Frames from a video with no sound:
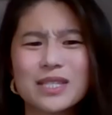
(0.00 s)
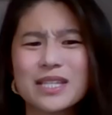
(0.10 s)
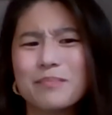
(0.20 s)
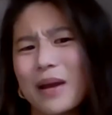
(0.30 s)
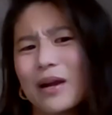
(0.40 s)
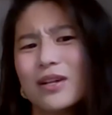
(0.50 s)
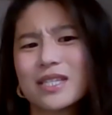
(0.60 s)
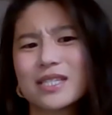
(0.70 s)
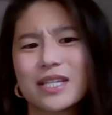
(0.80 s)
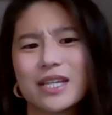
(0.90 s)
I was embarrassed
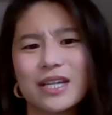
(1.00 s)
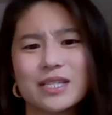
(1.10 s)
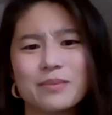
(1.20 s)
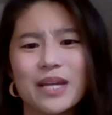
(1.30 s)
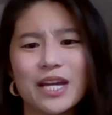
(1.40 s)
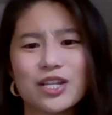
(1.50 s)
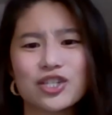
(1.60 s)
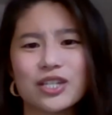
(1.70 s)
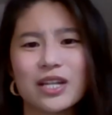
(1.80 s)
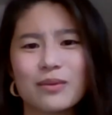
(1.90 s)
as a kid to be
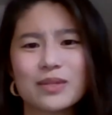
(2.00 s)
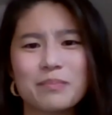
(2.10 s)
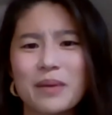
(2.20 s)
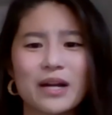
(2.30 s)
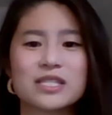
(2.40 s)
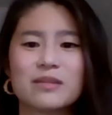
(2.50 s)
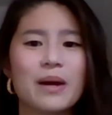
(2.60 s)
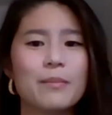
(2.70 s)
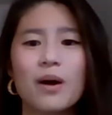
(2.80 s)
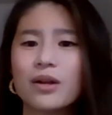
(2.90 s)
Asian. I was embarrassed of
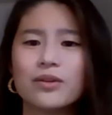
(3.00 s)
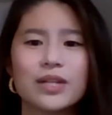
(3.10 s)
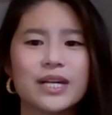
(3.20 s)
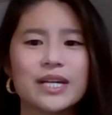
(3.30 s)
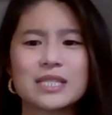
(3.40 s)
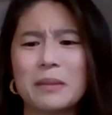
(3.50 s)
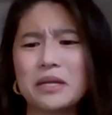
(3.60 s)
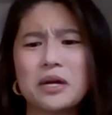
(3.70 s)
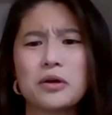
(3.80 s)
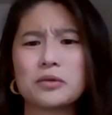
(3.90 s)
my monolids, my
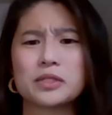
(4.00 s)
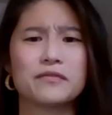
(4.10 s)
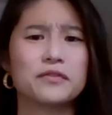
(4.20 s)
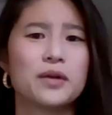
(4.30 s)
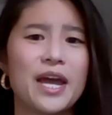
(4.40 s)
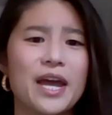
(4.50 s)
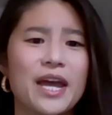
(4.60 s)
nose, the food I